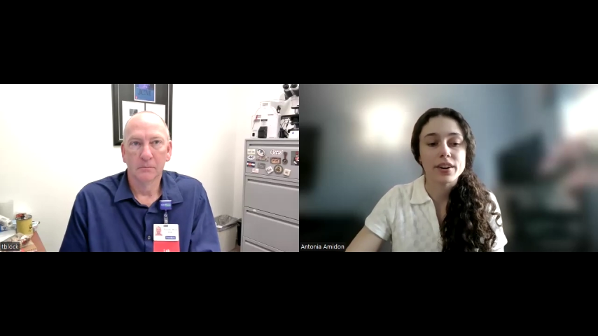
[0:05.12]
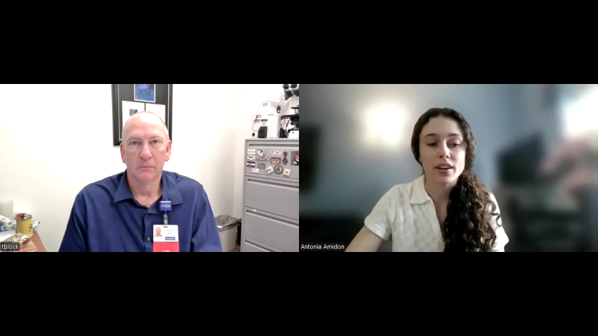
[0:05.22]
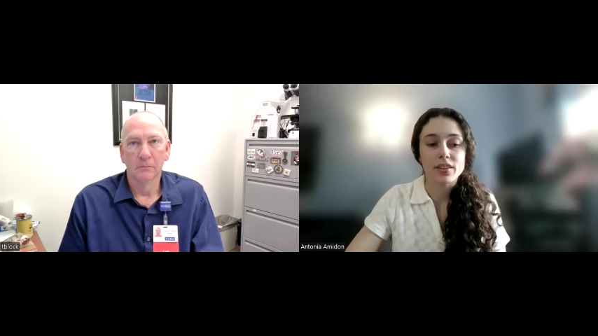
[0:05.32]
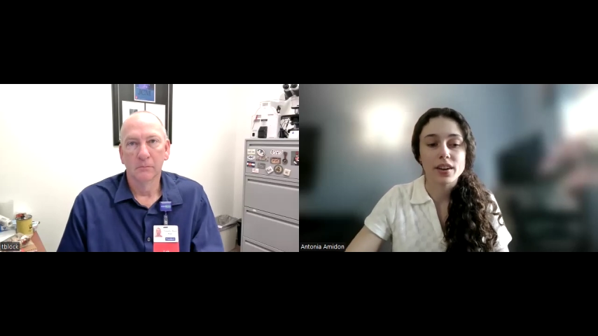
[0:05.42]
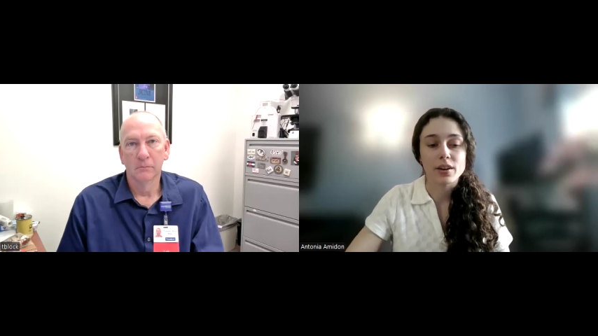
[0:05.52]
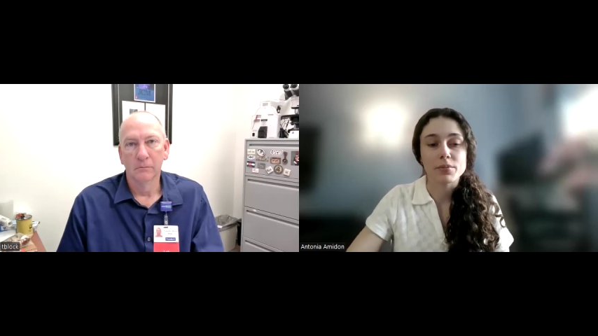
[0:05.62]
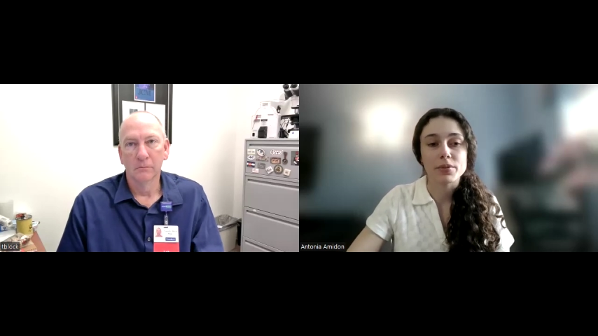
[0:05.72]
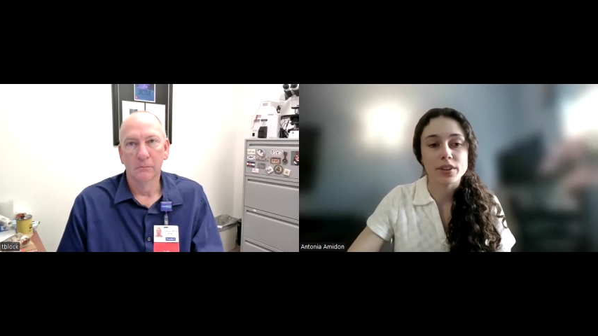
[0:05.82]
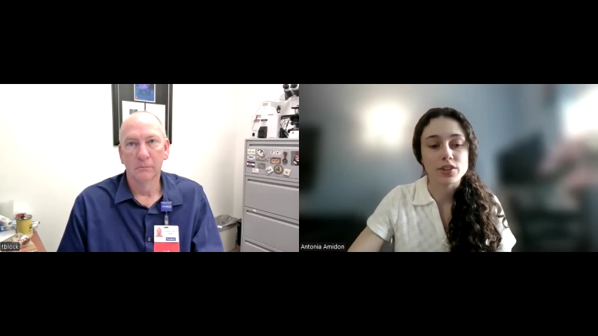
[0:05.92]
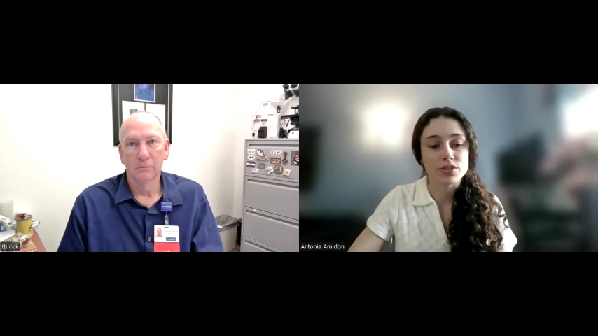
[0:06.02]
Speaker 1: and our
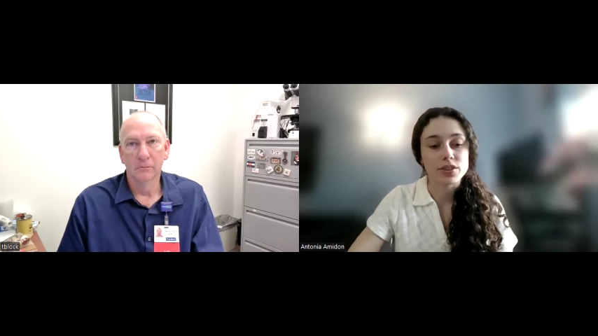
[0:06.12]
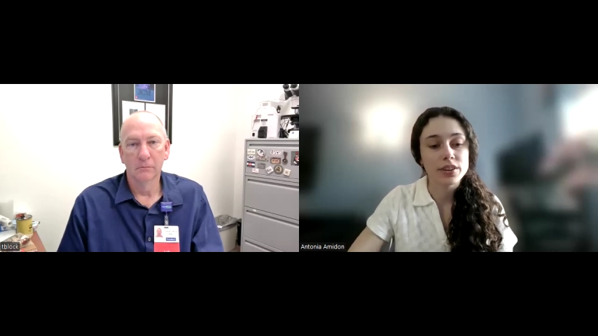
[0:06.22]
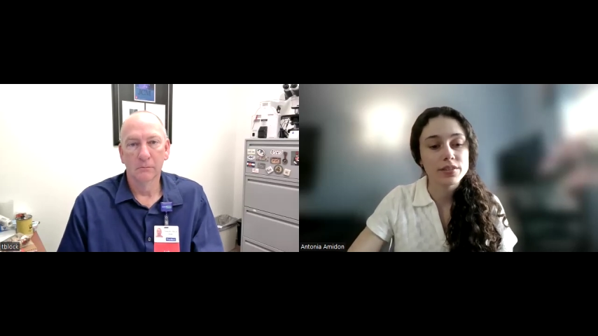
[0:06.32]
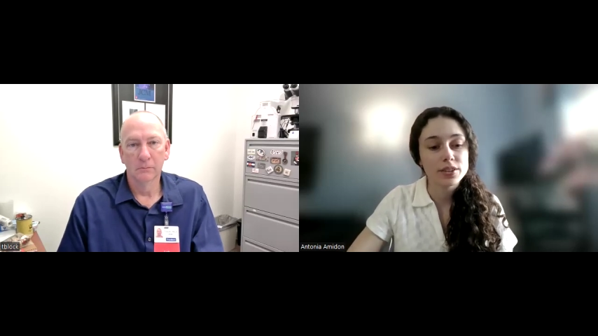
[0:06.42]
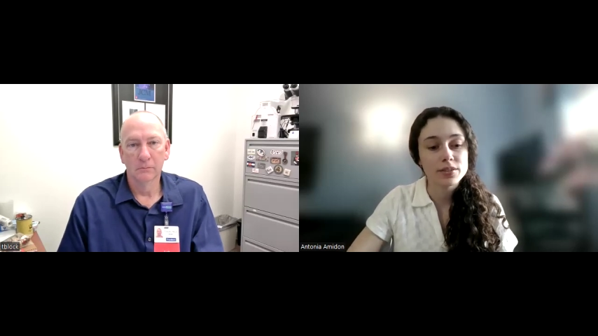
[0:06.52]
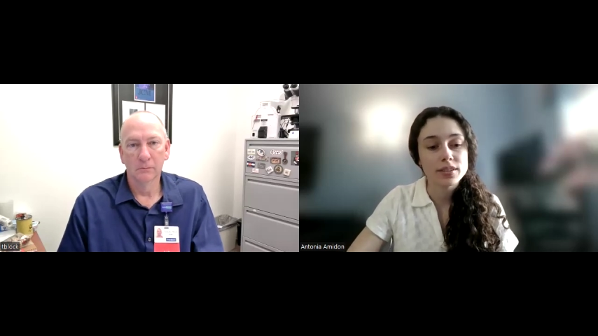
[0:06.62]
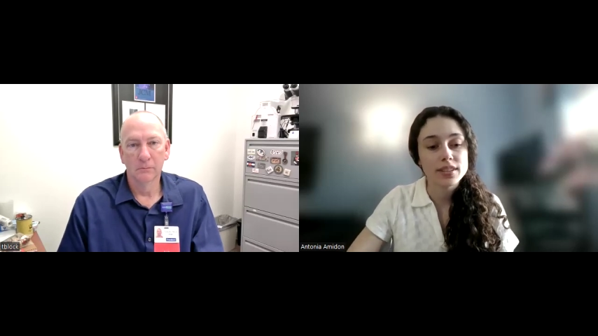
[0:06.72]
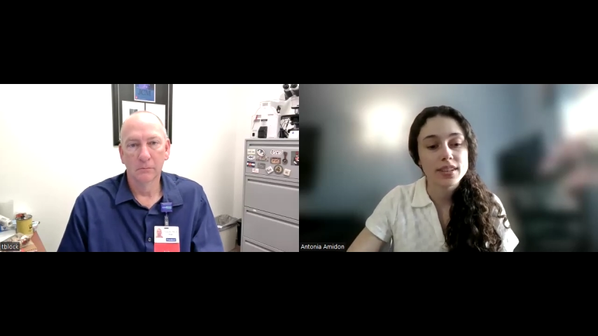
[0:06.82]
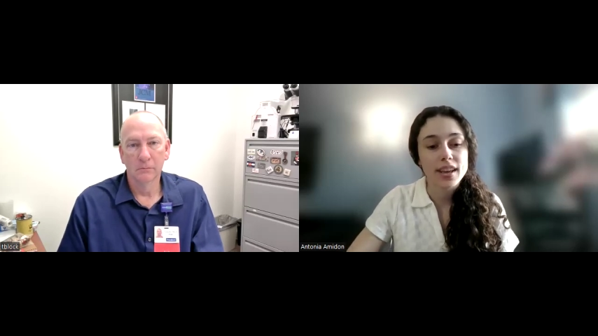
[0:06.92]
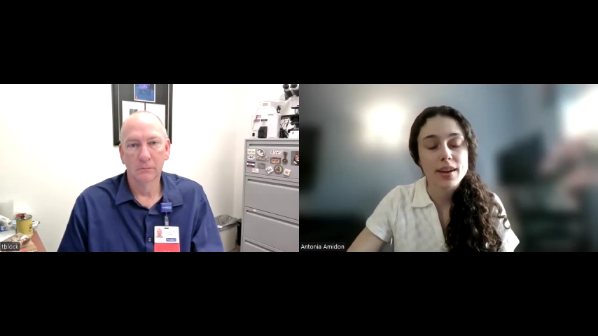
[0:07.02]
healthcare professional interviews.